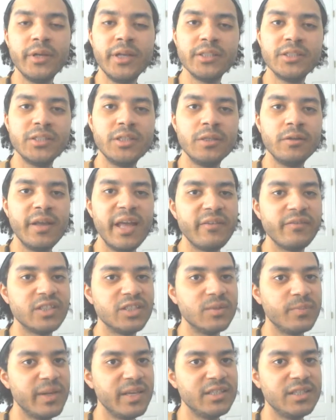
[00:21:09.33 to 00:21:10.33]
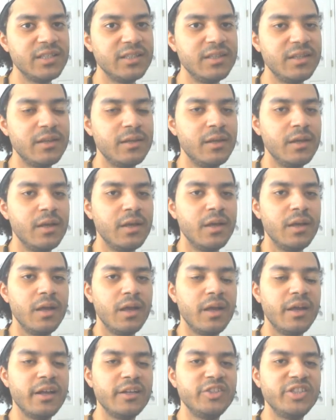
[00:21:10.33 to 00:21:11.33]
and still have a space in
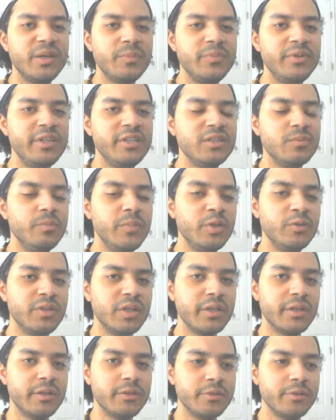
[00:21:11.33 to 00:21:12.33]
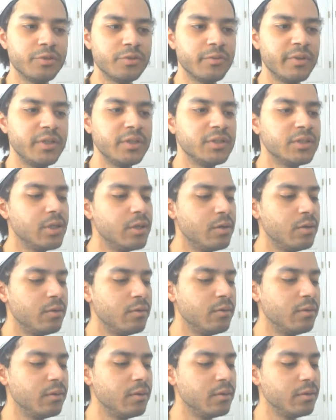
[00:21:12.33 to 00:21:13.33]
the Japanese music industry.
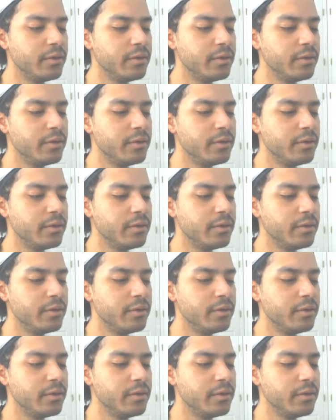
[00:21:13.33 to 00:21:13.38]
So,